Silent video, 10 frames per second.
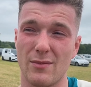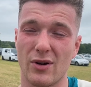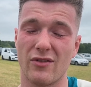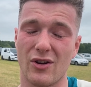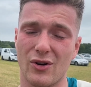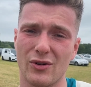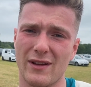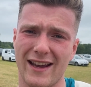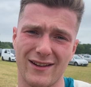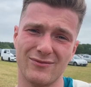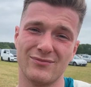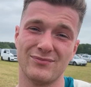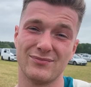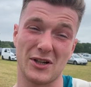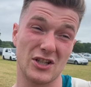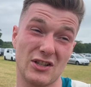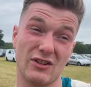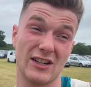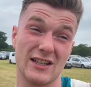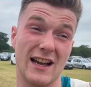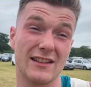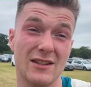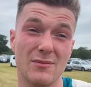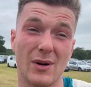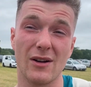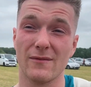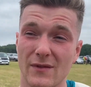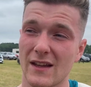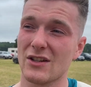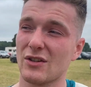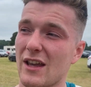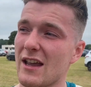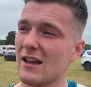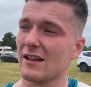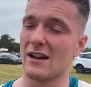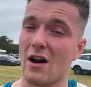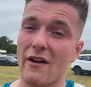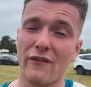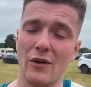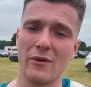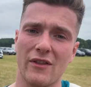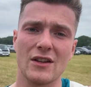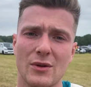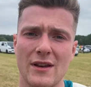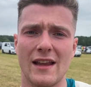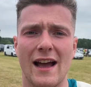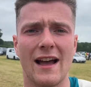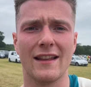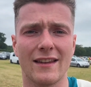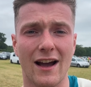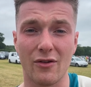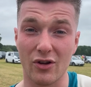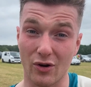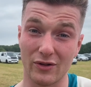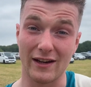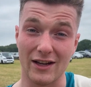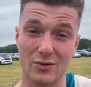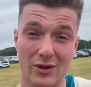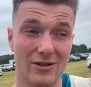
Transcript: able to record anything, which is really saddening, but it's okay. I'll have fun with this one and I'll record the next one.